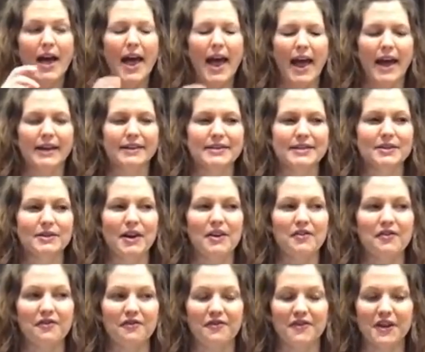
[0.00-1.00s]
And so I
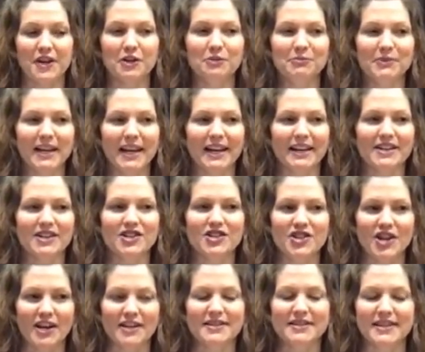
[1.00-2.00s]
filmed it
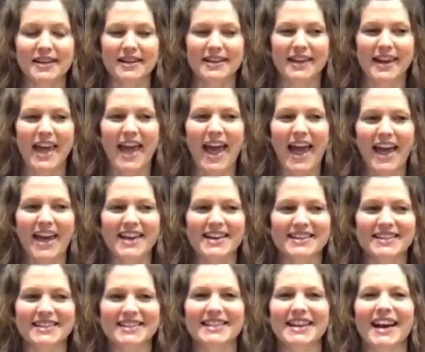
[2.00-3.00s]
just in
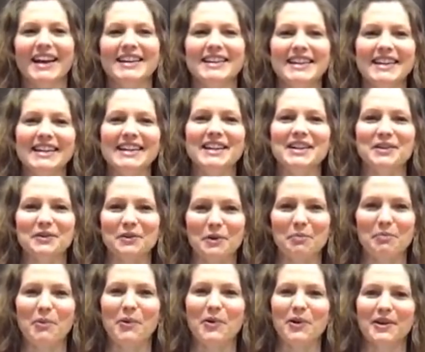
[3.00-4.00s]
case I needed to
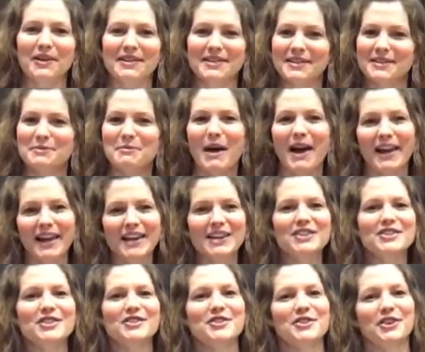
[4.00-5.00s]
report to my
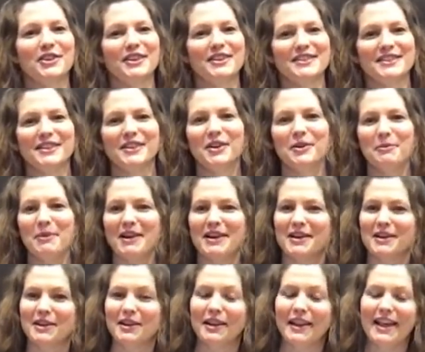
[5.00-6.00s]
insurance, make a
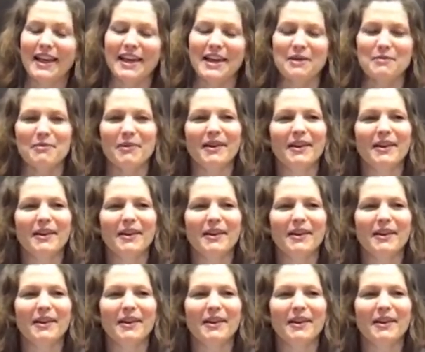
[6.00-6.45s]
claim.